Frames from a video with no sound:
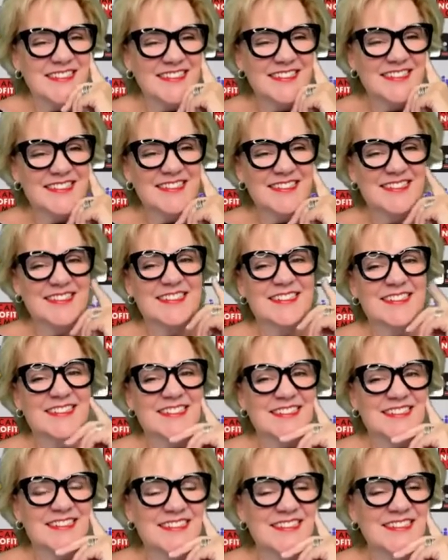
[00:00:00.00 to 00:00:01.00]

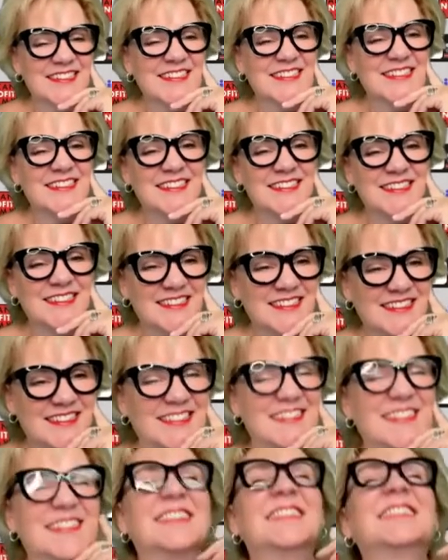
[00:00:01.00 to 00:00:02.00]

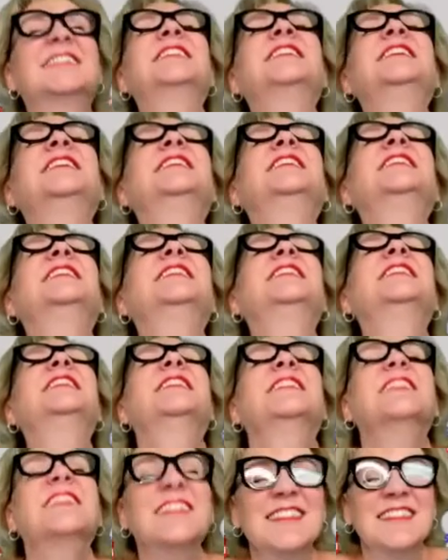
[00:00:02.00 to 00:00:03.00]

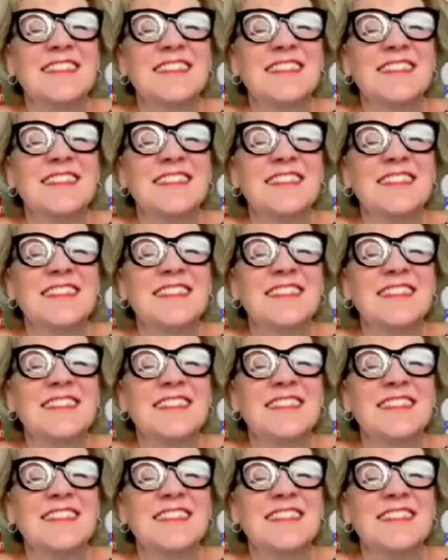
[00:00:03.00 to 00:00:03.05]
The person shown says nothing.